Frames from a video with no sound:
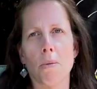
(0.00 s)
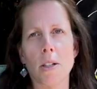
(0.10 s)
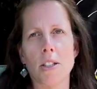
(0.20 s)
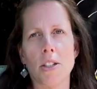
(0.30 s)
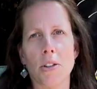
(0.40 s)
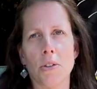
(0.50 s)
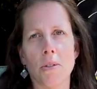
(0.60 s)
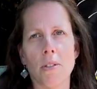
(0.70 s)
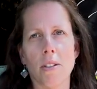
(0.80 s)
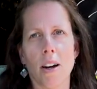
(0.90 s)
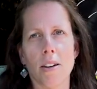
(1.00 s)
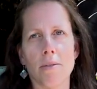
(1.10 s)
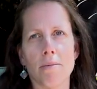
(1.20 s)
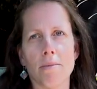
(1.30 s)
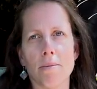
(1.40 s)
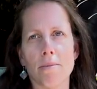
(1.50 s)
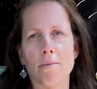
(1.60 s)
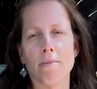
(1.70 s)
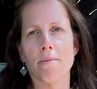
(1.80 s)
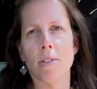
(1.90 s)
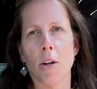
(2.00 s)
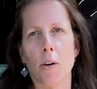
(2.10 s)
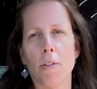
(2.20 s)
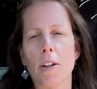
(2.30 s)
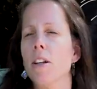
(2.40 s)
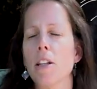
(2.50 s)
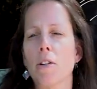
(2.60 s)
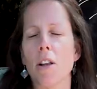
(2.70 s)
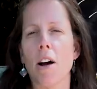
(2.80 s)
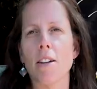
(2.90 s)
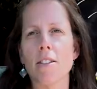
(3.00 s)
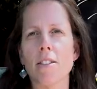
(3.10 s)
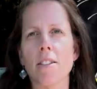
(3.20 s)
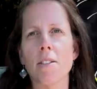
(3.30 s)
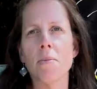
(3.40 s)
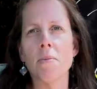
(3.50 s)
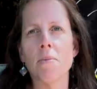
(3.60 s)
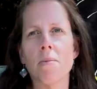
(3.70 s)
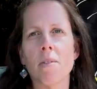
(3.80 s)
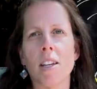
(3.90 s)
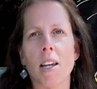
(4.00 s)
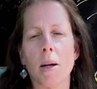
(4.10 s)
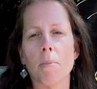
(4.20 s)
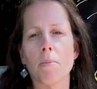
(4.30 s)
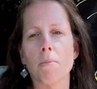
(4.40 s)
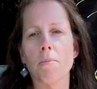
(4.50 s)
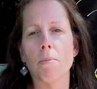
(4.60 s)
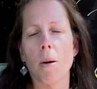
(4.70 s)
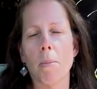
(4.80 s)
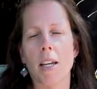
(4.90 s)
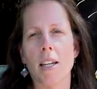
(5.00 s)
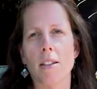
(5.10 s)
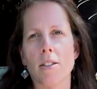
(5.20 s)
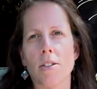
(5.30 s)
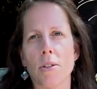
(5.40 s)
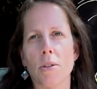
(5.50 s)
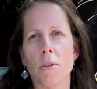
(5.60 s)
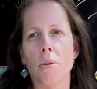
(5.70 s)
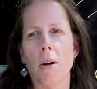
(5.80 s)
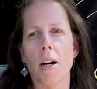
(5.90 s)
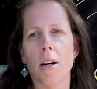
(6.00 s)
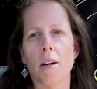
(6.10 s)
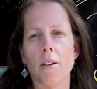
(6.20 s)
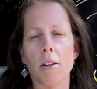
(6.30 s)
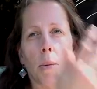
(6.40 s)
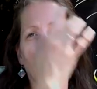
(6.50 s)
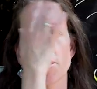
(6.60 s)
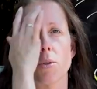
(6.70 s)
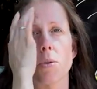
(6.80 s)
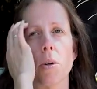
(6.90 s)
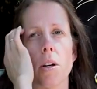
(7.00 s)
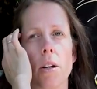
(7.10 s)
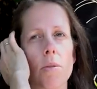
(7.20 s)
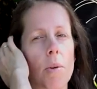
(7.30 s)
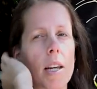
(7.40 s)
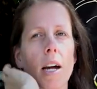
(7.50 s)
what to do. I felt a little lost, and I brought my kids to, they went to school right